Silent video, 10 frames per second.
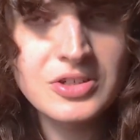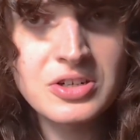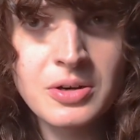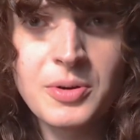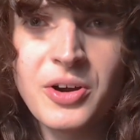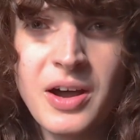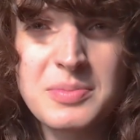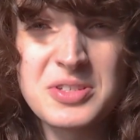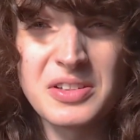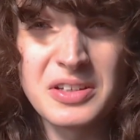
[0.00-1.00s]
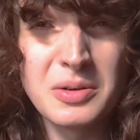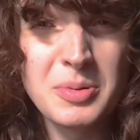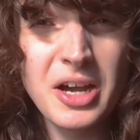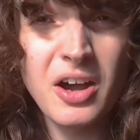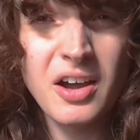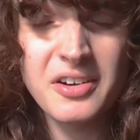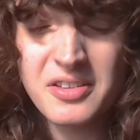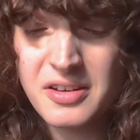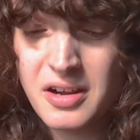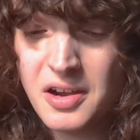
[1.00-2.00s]
turbo hob's a little bit hotter
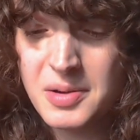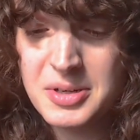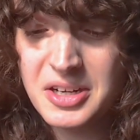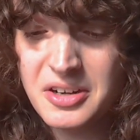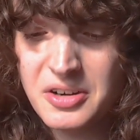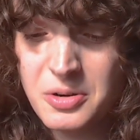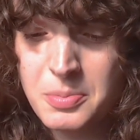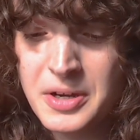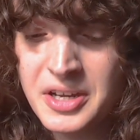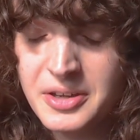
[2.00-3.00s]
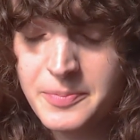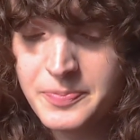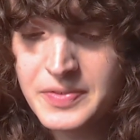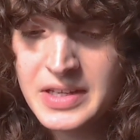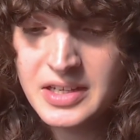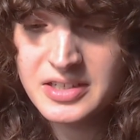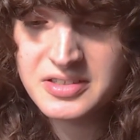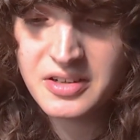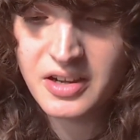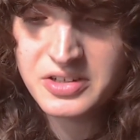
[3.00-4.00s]
than a habanero, but a
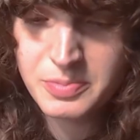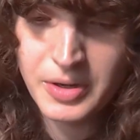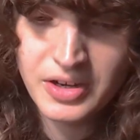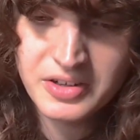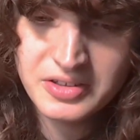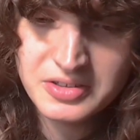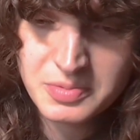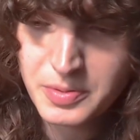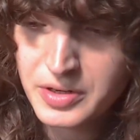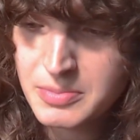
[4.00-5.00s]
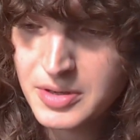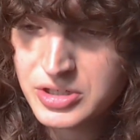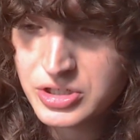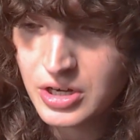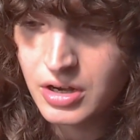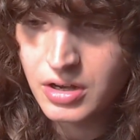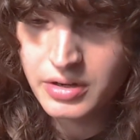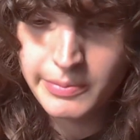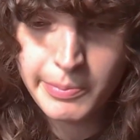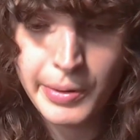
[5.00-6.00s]
Scotch bonnet is pretty much
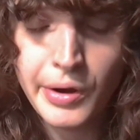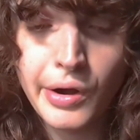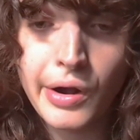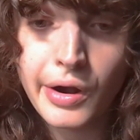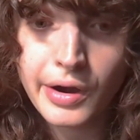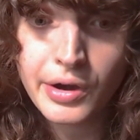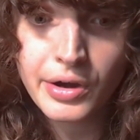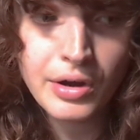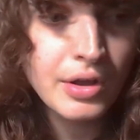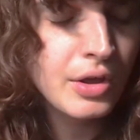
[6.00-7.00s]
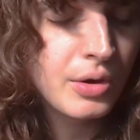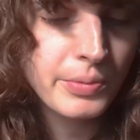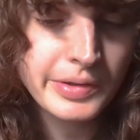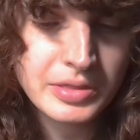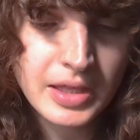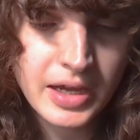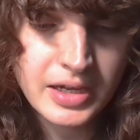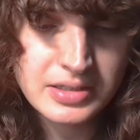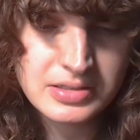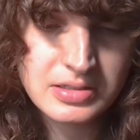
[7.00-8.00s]
on par with
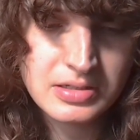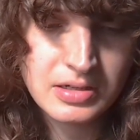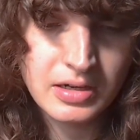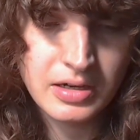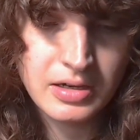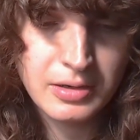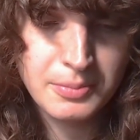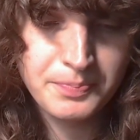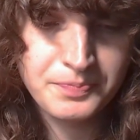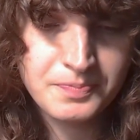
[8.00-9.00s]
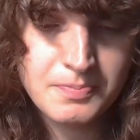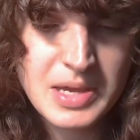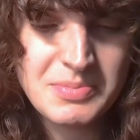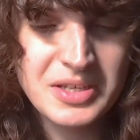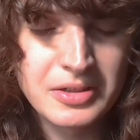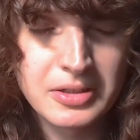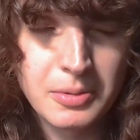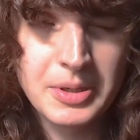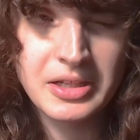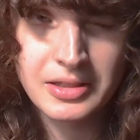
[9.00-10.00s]
that. Maybe a little
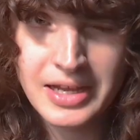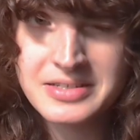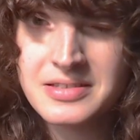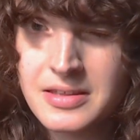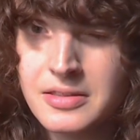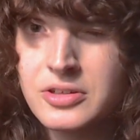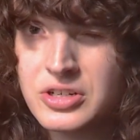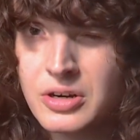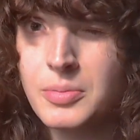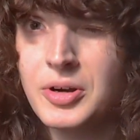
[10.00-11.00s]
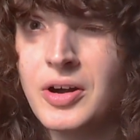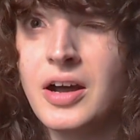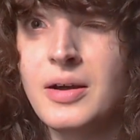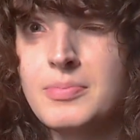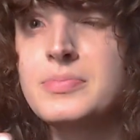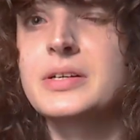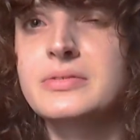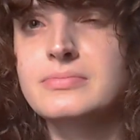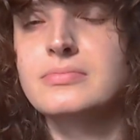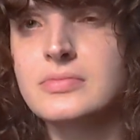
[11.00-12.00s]
bit less than the turbo hob, but